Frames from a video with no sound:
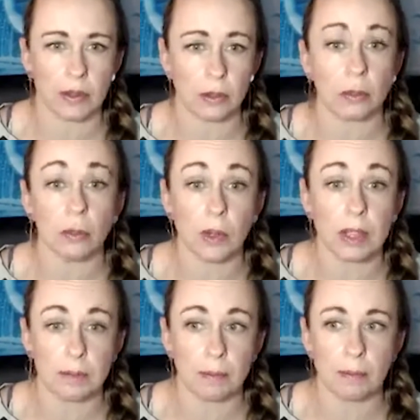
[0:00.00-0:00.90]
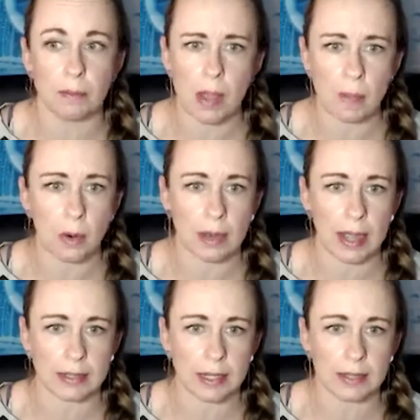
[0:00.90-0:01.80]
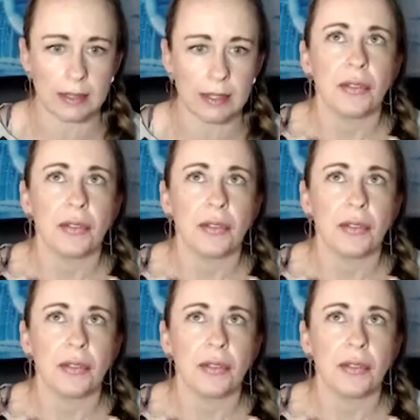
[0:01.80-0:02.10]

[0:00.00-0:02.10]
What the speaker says: Those are really important assets.